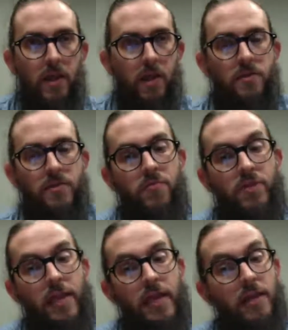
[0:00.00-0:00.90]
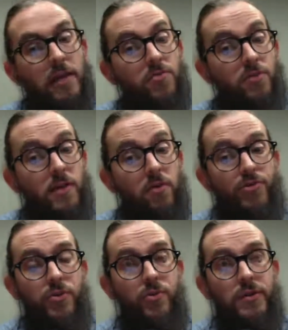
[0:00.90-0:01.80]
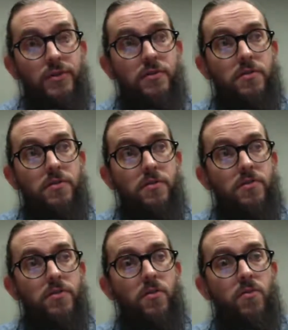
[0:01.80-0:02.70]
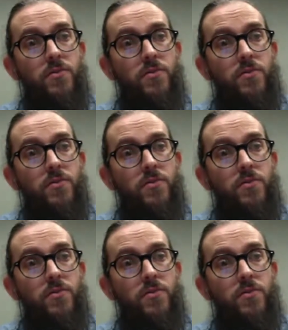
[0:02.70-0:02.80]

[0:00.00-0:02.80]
Something that I'd like to say also is don't